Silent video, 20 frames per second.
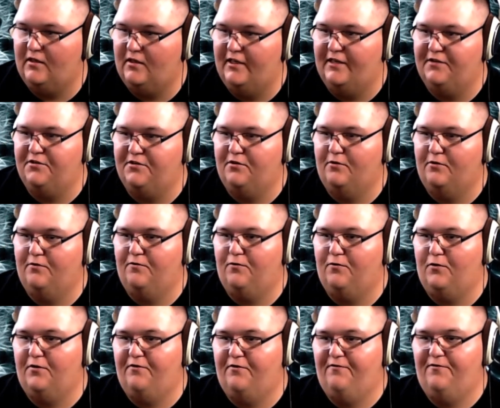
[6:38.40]
Okay, so
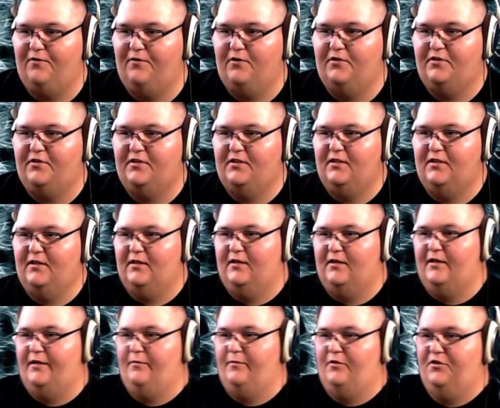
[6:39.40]
for the first
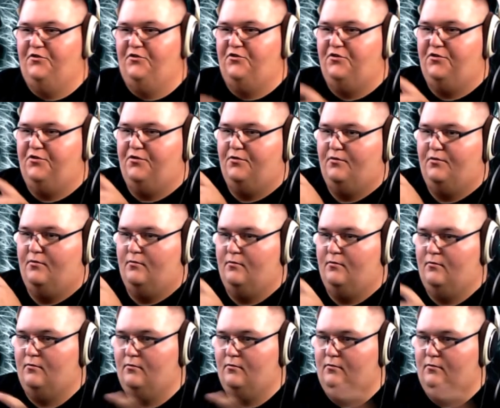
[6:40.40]
image
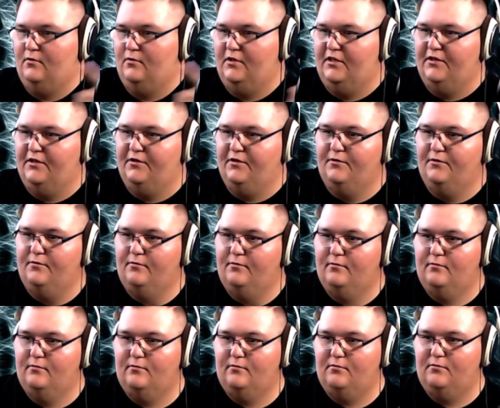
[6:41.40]
here,
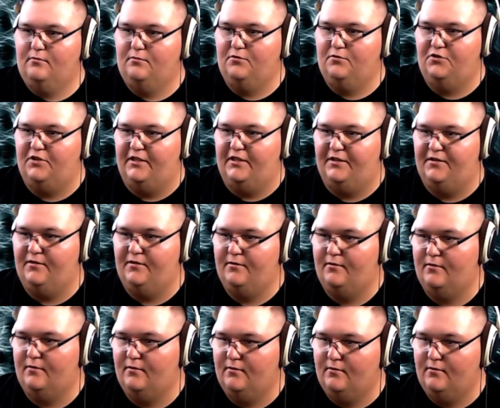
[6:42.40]
shit,
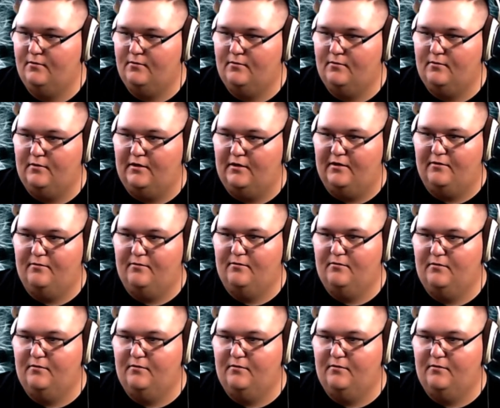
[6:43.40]
yeah,